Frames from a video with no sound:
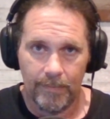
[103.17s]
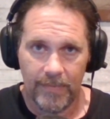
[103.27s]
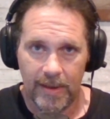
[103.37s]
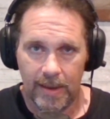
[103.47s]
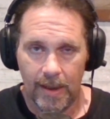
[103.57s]

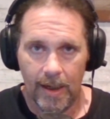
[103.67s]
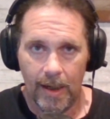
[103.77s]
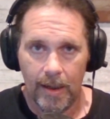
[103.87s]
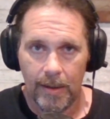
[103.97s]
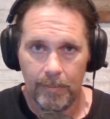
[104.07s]
the
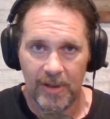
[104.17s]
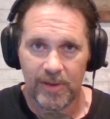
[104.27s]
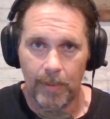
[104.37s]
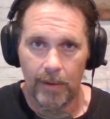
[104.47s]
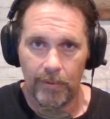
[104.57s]
Miss
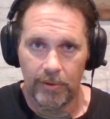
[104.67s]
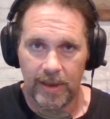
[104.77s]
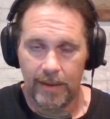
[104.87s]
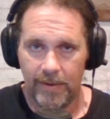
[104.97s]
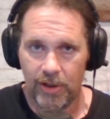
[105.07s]
Marvel
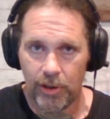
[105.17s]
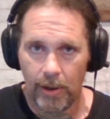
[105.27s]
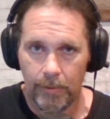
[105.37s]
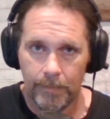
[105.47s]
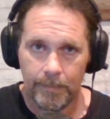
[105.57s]
TV
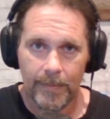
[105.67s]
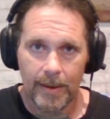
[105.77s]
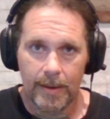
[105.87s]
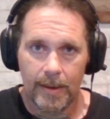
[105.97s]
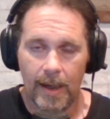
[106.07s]
show.
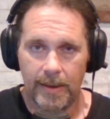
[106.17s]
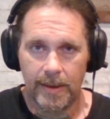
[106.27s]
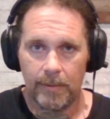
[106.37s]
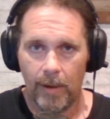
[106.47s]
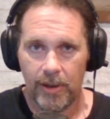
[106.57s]
I
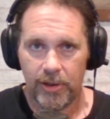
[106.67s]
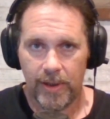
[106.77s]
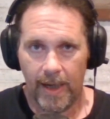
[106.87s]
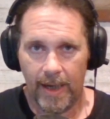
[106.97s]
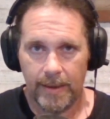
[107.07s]
did watch
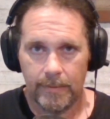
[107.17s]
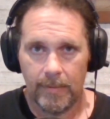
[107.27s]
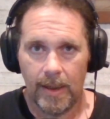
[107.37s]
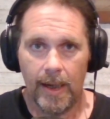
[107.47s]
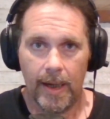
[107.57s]
that,
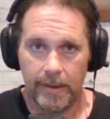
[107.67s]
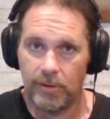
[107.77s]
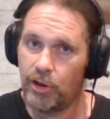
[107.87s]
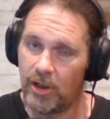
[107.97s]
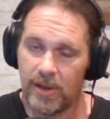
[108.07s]
and
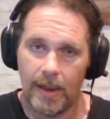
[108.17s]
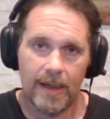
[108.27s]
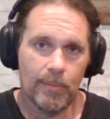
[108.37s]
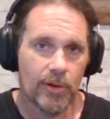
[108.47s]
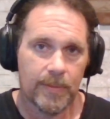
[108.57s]
just
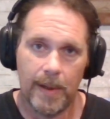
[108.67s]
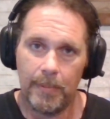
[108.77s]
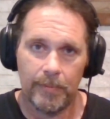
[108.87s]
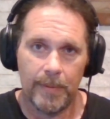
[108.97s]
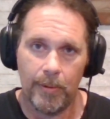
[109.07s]
like most
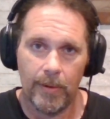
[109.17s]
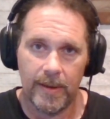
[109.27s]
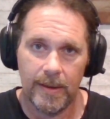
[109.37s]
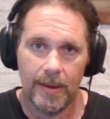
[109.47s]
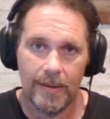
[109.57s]
people
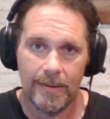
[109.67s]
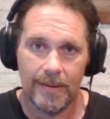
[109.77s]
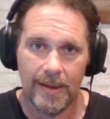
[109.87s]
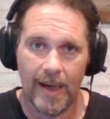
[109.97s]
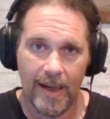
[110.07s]
reported,
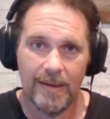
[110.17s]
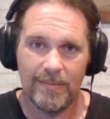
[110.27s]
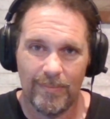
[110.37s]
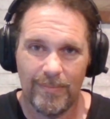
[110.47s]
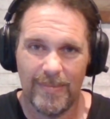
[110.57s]
yeah,
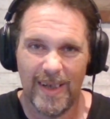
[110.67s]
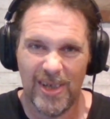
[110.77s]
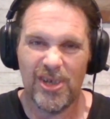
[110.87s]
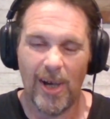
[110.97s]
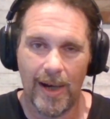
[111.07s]

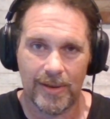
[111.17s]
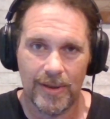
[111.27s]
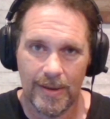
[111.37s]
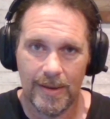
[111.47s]
it sucked.